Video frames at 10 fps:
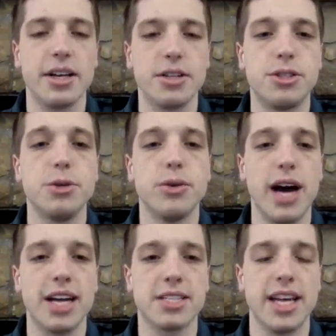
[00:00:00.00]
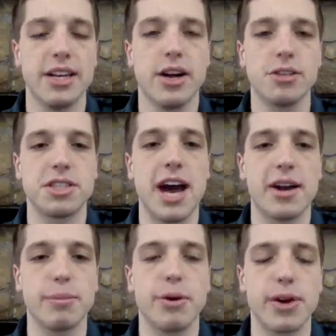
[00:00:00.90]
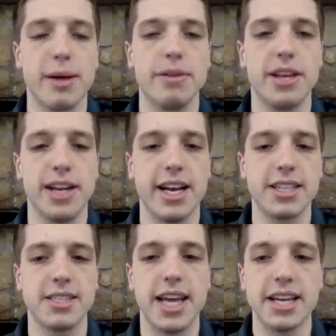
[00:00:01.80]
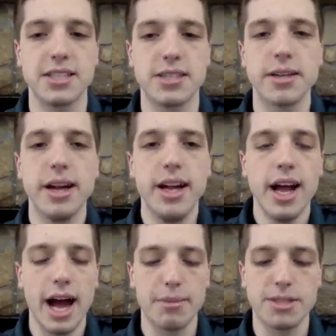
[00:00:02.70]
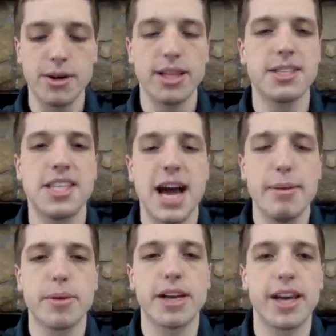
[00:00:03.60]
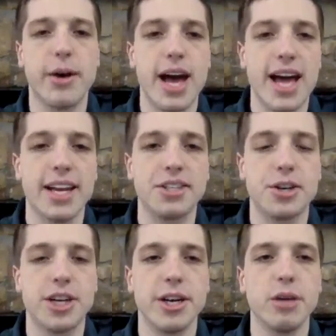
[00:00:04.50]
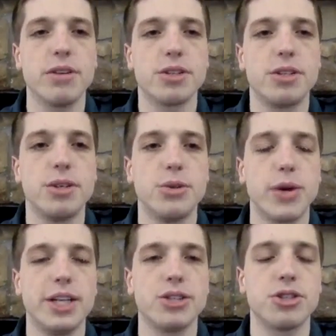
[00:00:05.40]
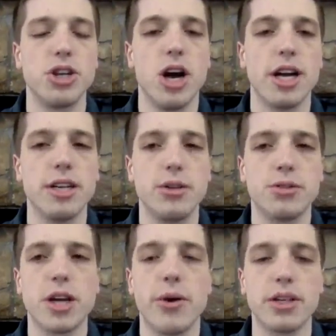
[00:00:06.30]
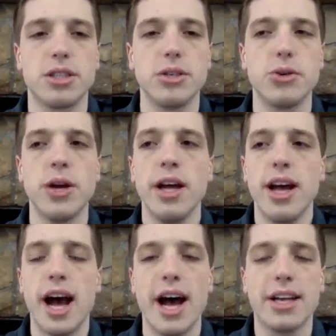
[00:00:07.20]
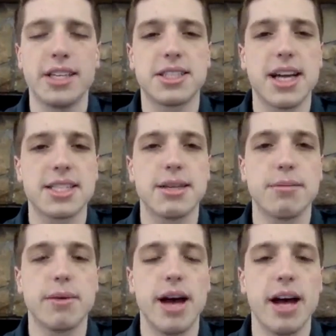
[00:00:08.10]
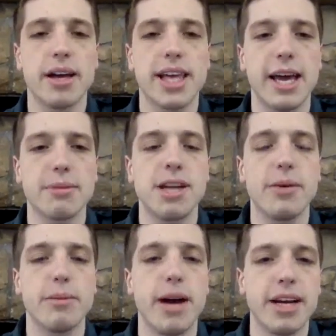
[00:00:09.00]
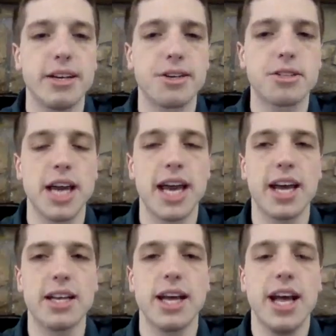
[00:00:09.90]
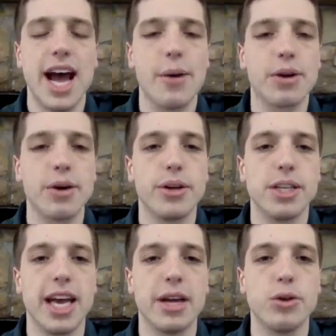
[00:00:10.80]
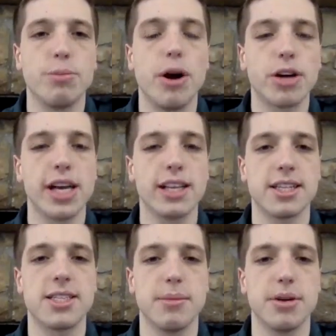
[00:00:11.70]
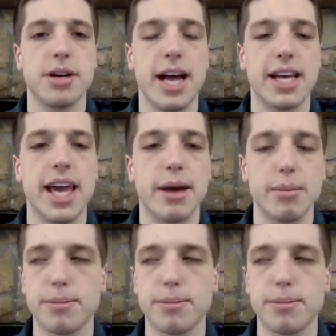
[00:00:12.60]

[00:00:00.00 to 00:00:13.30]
to us and our scouting program in the United States. So at this time, I'm going to go ahead and turn it over to Ranger John, who's going to discuss some campsite reminders and how we're going to handle parking this summer at camp.